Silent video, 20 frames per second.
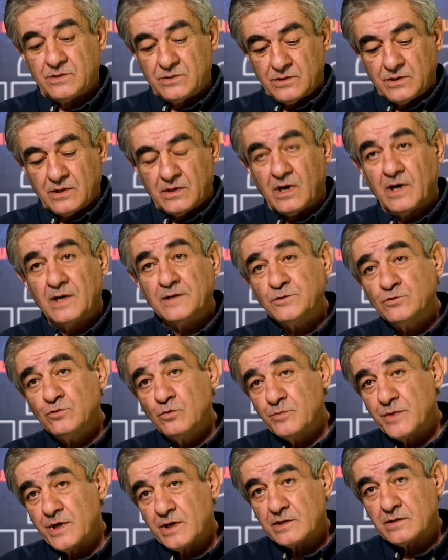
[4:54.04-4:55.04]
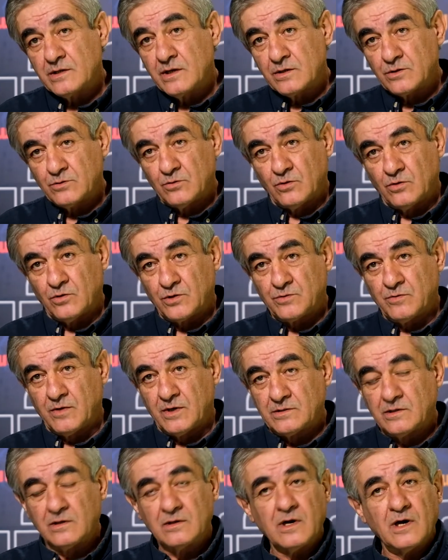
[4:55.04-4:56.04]
Do you feel what a
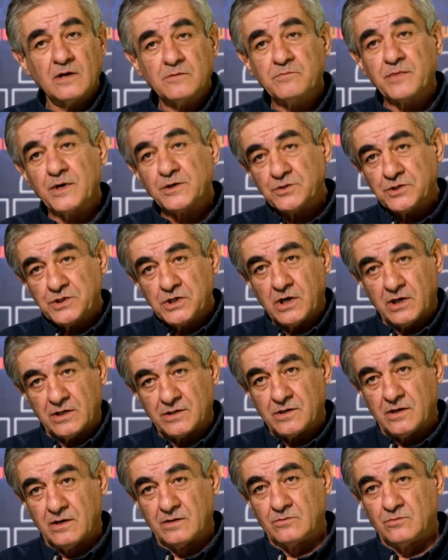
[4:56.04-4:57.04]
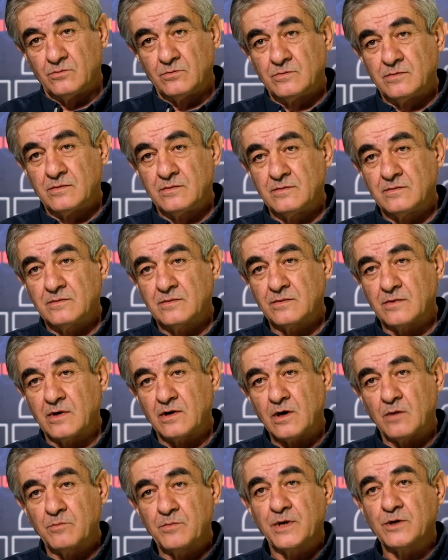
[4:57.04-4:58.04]
significant difference this can make?
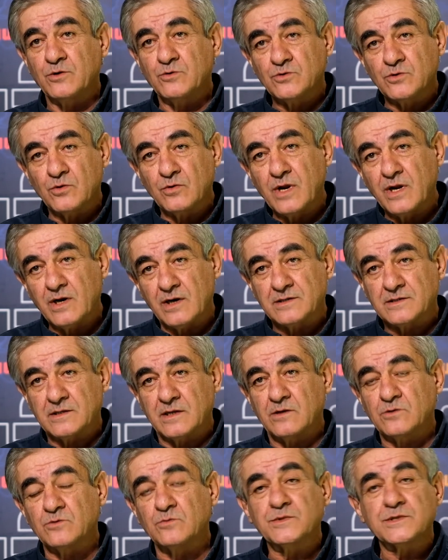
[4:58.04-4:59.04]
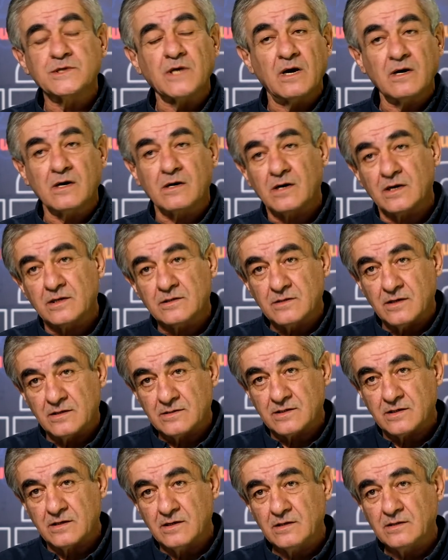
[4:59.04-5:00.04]
But this self-determined subject
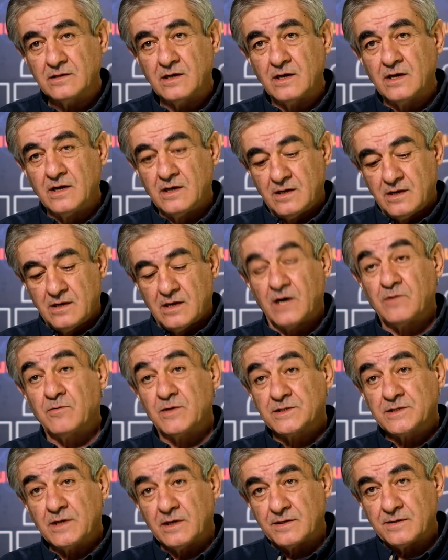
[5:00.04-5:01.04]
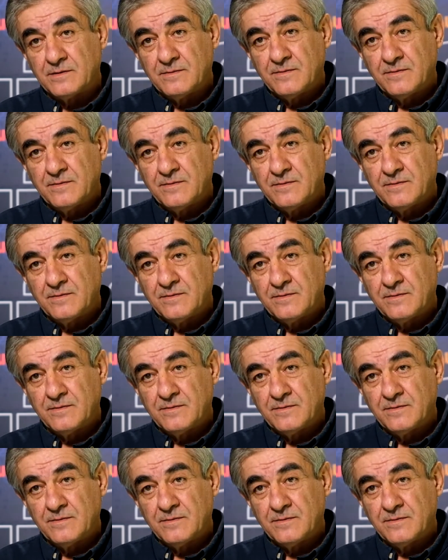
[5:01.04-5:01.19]
does not work like that.